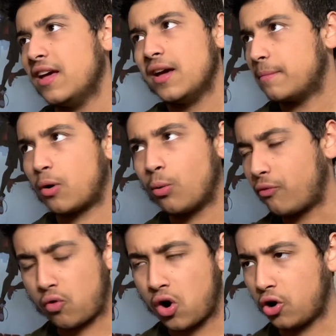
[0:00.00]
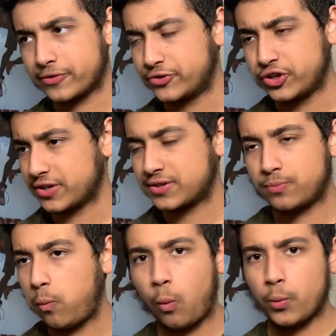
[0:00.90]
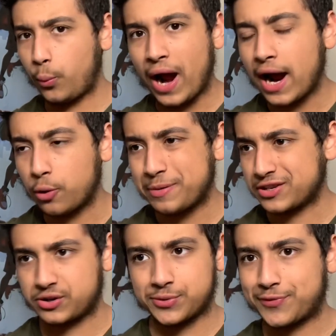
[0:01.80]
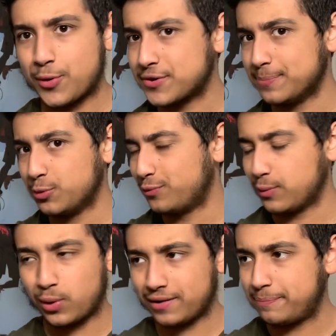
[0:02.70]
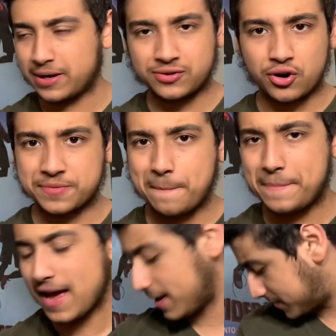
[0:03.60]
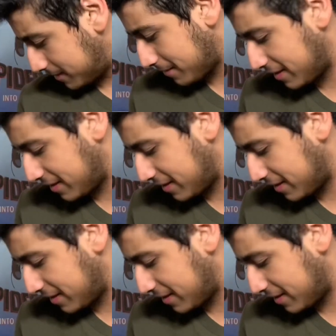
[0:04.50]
but overall, just wow, Pixar's first movie, one of Pixar's best,